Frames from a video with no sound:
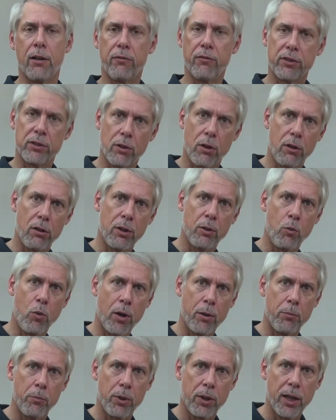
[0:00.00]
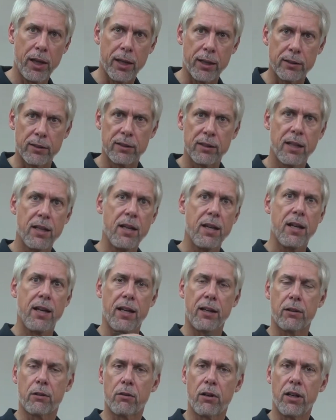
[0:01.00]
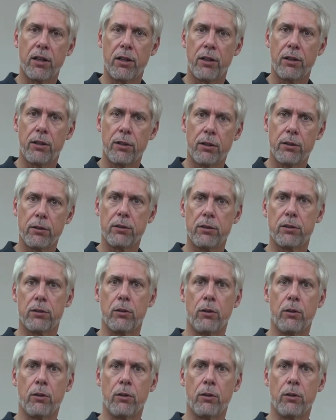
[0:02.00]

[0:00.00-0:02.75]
If it's all in one place and creditors